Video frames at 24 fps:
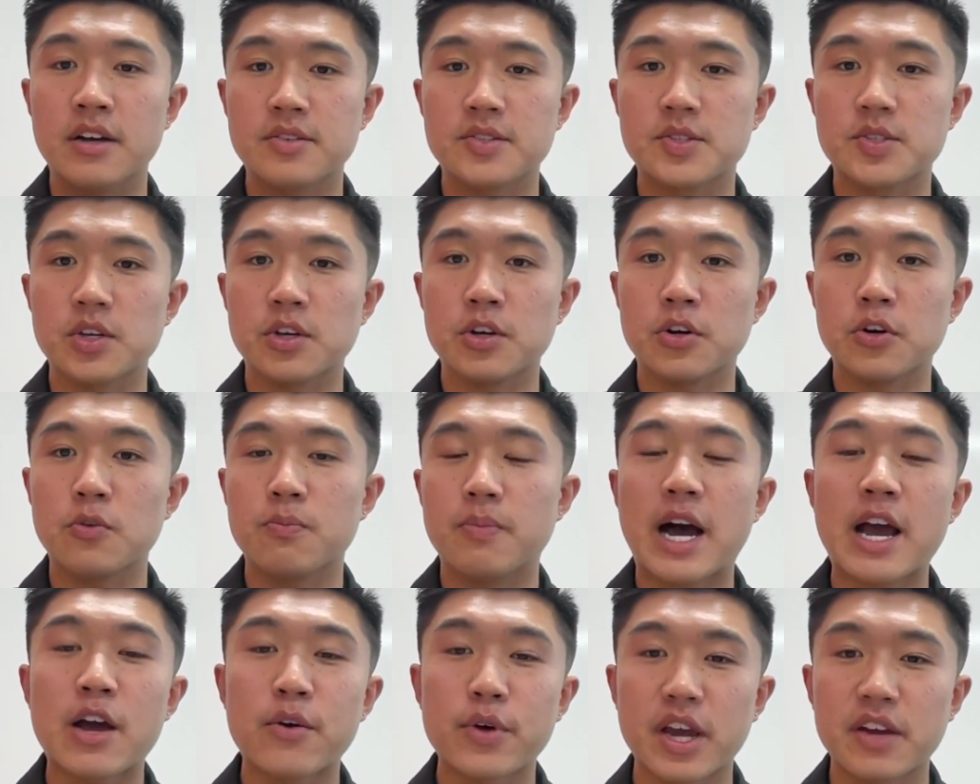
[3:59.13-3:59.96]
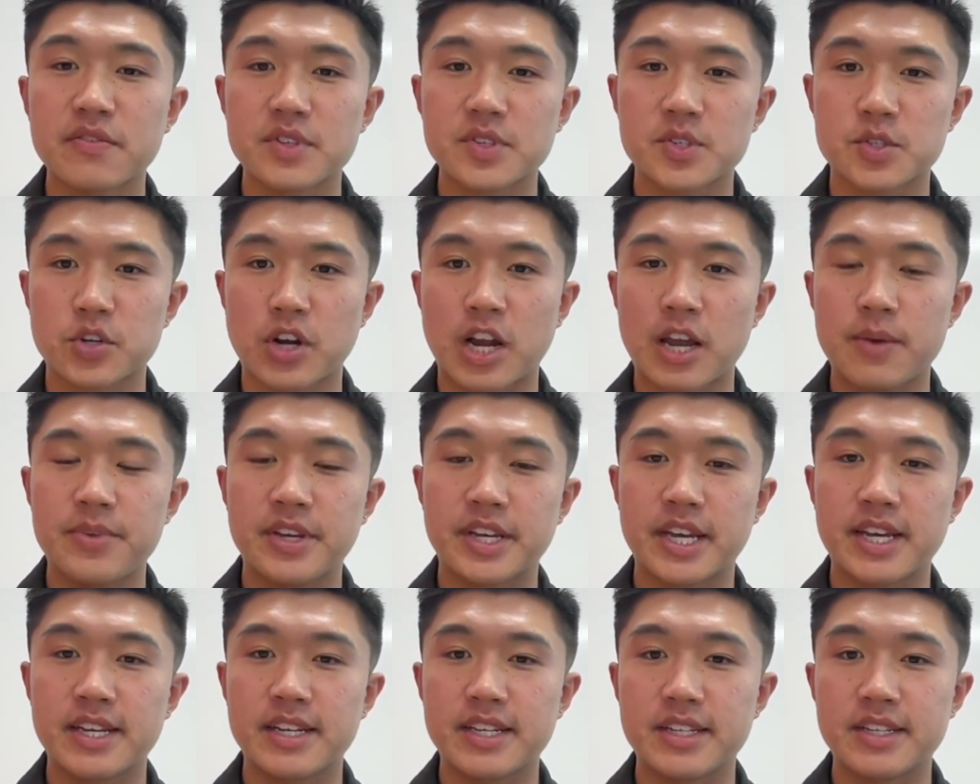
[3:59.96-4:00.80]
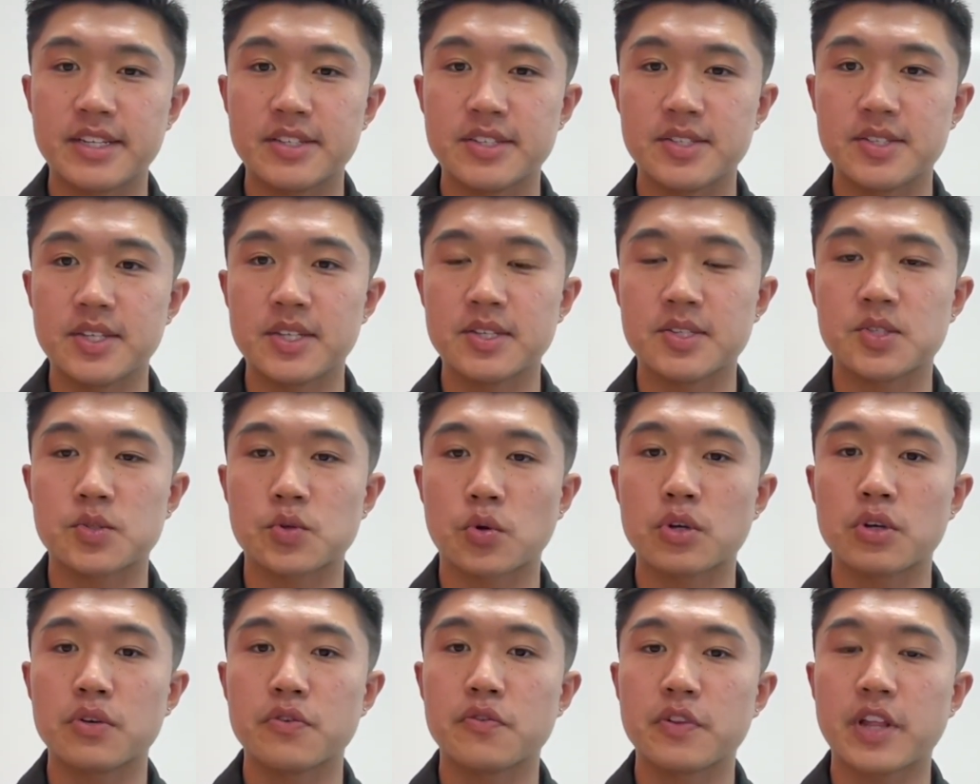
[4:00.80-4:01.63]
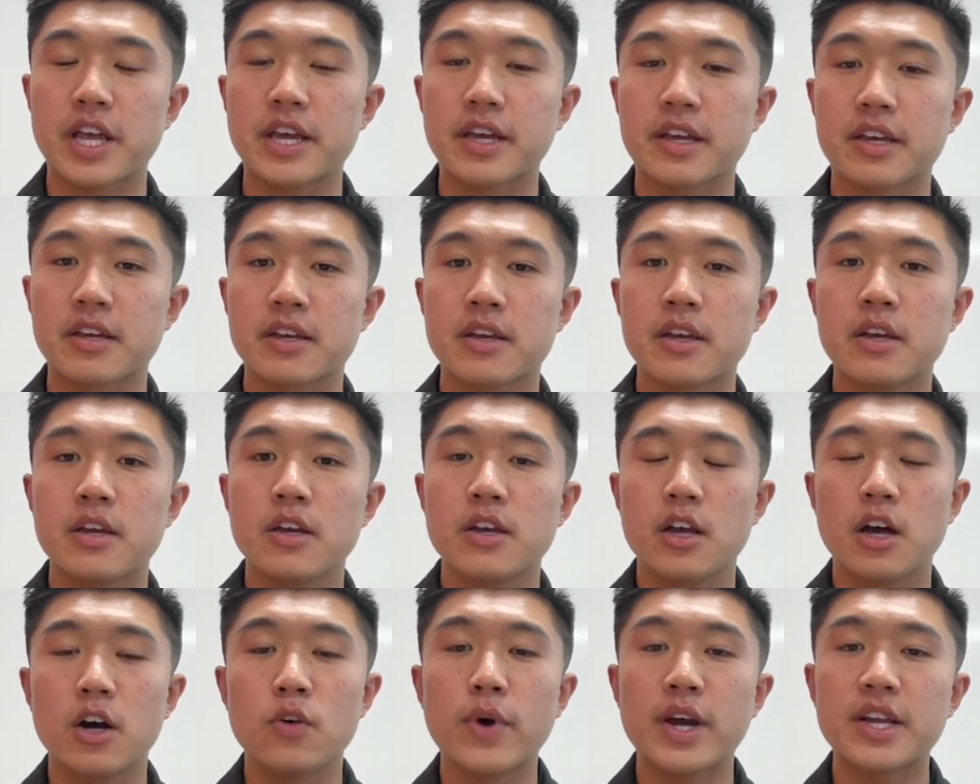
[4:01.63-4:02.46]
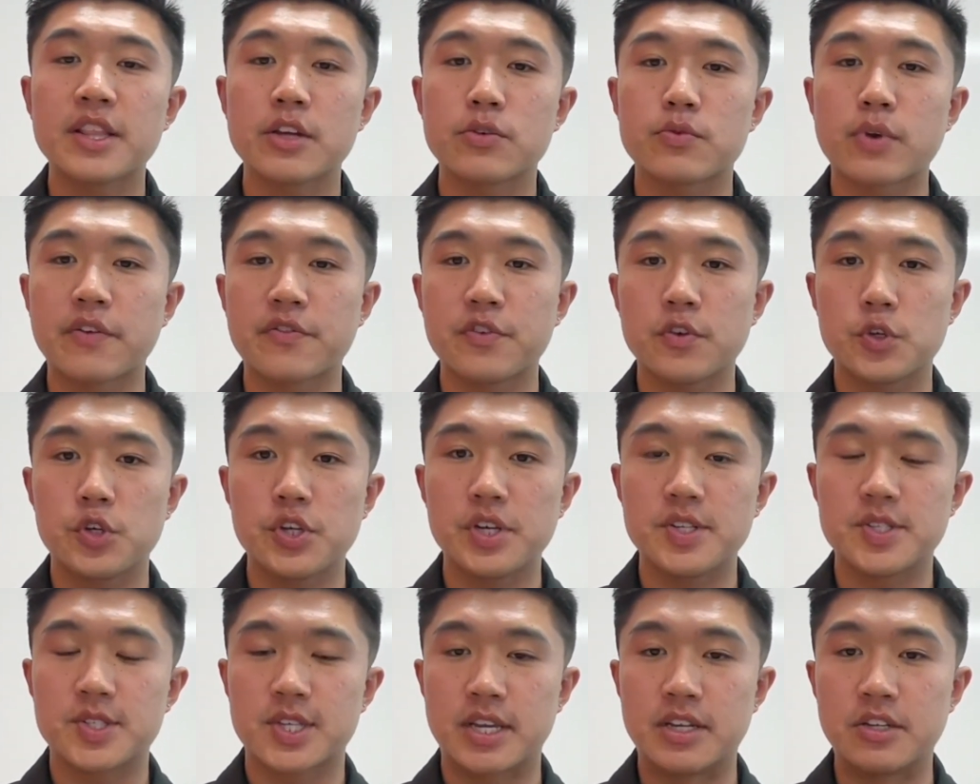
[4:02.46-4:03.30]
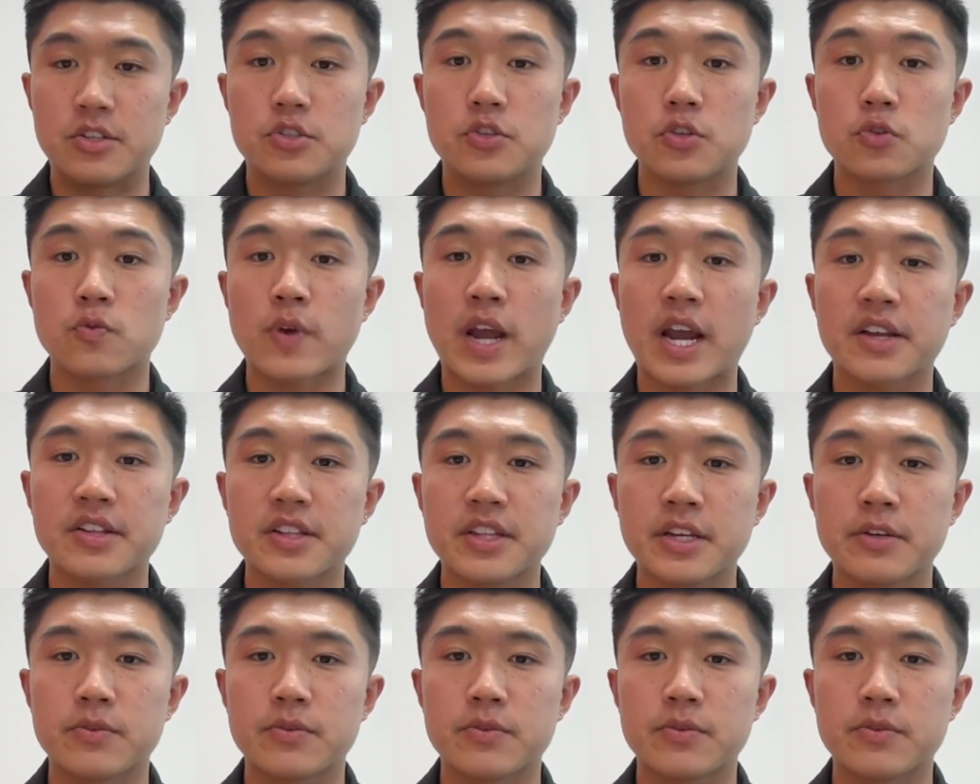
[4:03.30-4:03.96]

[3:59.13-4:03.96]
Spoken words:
So my way of describing it is it's sort of like a way that refugees can directly